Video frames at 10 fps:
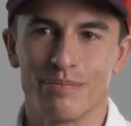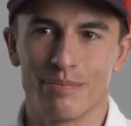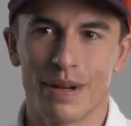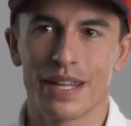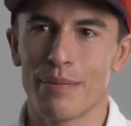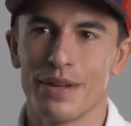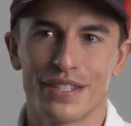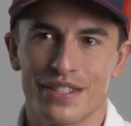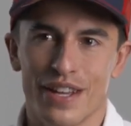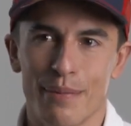but I
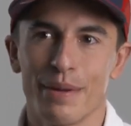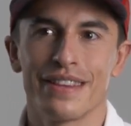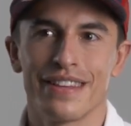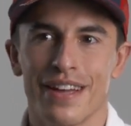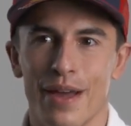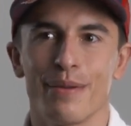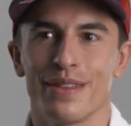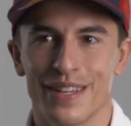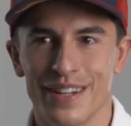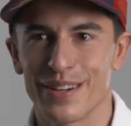miss a bit
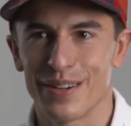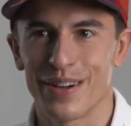everything.